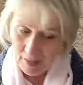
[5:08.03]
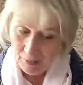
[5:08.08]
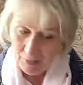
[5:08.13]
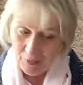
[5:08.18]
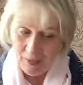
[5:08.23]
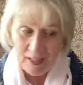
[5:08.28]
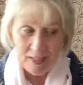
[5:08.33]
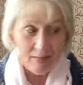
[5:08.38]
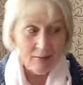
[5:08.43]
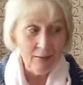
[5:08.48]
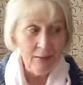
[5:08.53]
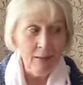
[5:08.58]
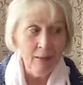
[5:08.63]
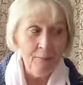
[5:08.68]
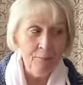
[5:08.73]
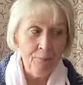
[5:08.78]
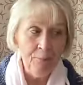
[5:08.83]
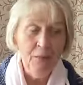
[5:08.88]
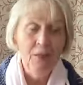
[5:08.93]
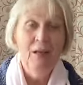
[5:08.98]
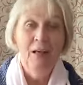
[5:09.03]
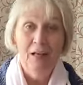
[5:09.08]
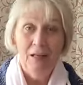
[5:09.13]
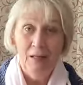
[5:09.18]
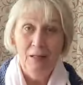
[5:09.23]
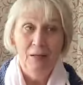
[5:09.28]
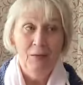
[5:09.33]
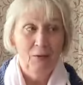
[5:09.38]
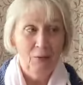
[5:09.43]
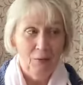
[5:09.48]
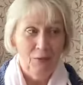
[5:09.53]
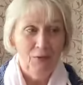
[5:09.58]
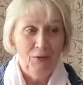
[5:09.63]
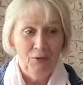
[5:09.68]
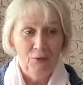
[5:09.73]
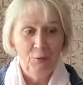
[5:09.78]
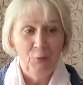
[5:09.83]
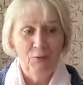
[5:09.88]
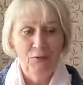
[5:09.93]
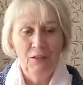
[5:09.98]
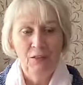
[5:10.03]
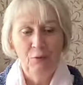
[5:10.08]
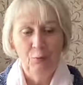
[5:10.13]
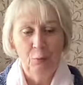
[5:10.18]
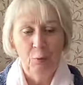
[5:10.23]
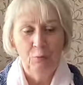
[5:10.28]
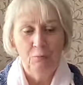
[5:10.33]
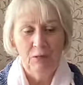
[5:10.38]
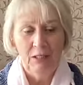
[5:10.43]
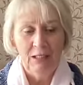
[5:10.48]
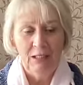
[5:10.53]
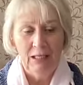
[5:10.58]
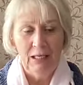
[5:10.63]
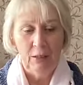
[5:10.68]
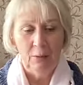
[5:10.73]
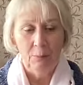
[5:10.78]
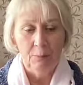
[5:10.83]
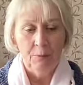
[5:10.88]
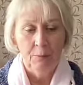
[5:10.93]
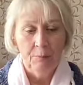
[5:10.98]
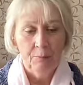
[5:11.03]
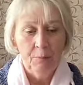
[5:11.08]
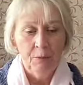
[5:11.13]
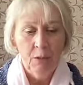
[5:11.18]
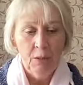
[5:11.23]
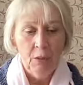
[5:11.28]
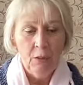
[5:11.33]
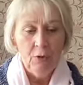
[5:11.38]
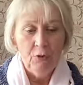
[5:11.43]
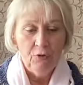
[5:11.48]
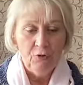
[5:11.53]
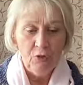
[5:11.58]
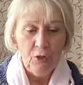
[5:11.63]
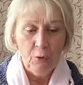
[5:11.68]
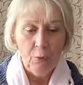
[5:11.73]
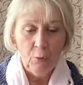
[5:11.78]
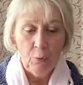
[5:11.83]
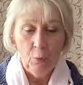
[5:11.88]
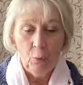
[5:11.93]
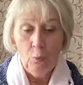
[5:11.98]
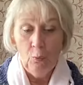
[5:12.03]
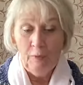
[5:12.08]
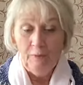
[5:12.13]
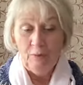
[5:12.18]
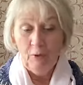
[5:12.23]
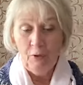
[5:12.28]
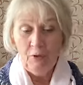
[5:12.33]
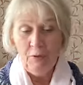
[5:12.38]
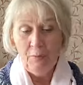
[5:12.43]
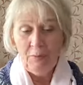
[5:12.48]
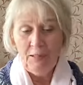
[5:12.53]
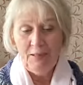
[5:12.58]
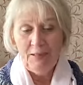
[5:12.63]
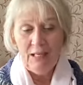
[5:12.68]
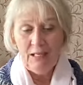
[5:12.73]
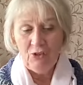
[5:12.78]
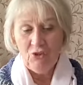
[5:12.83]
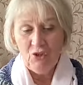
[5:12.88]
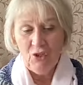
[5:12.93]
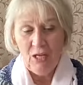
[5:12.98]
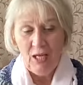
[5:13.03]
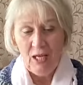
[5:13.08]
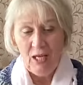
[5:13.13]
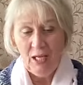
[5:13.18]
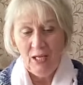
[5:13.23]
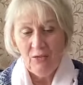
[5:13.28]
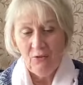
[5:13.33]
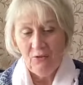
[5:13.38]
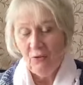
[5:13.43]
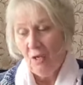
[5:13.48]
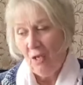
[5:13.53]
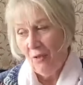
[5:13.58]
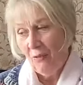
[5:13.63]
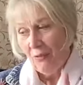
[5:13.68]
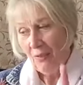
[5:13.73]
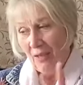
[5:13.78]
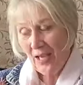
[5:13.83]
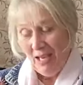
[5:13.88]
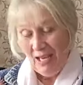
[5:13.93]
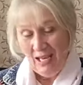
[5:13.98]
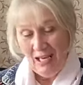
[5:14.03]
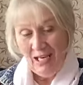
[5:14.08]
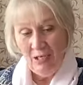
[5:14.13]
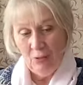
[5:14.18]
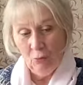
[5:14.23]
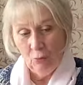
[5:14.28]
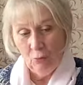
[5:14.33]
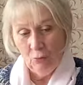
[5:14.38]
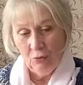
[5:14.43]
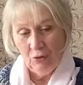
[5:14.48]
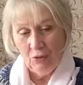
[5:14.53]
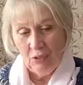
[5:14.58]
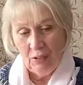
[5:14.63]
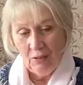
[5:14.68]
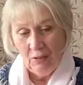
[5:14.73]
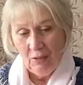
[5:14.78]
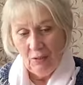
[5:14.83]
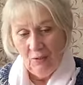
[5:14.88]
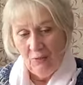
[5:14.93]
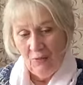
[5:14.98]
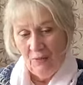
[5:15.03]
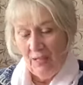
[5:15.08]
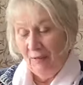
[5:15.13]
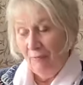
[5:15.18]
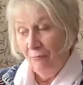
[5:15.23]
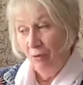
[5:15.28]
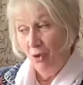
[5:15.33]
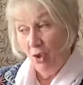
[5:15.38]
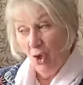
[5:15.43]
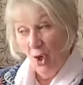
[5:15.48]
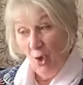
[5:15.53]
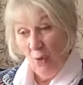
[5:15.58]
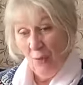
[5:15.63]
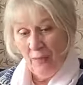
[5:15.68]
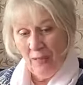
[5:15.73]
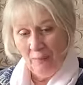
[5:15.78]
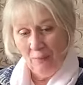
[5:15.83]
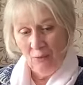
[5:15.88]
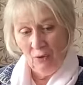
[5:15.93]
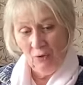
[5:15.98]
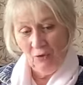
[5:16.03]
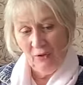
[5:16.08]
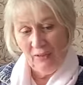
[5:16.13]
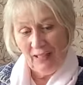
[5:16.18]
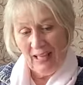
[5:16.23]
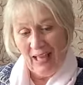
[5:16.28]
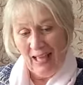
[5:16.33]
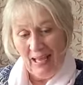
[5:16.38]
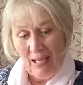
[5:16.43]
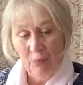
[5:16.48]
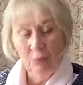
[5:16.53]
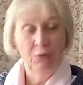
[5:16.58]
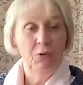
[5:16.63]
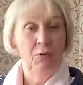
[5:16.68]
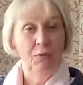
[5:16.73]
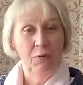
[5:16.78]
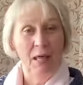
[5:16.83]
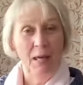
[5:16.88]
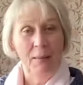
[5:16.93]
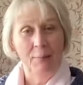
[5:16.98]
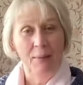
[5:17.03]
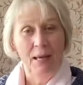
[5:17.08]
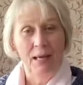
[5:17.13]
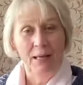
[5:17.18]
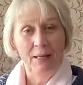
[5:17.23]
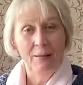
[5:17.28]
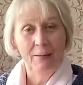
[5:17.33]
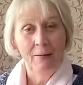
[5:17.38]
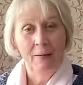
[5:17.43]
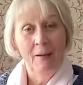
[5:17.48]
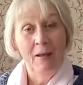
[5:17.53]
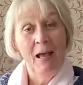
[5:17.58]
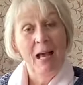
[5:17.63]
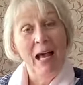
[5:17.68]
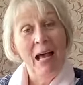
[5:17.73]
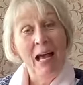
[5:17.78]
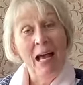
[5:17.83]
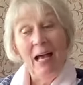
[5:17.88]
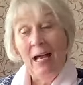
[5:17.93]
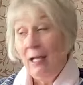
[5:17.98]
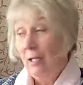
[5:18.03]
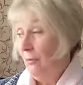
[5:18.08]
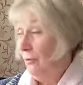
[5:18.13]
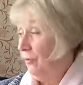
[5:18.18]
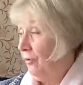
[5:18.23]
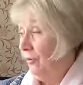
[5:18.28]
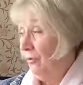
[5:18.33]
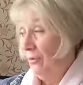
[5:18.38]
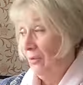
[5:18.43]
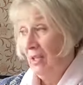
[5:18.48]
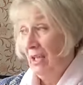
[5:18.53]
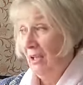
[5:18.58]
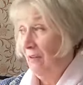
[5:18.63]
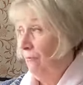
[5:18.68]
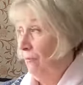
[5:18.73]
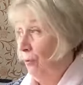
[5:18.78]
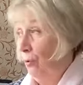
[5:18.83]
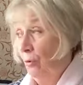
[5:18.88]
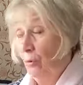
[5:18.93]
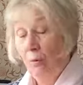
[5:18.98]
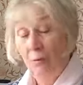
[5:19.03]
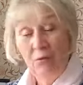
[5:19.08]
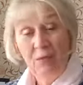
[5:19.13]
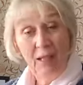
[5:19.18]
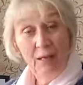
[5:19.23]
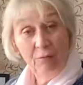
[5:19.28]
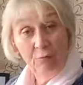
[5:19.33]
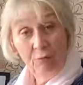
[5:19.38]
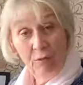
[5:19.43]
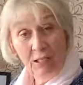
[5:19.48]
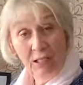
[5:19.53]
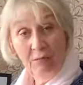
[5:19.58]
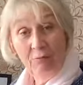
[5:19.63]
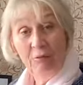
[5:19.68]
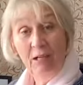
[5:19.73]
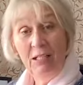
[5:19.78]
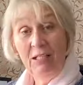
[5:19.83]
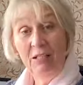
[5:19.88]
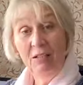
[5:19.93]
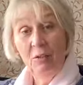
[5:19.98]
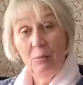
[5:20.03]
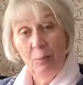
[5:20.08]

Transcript: Then this will really help. So we've got them in their chairs, they're in order, they've got their music out of their bag, and therefore they're really ready to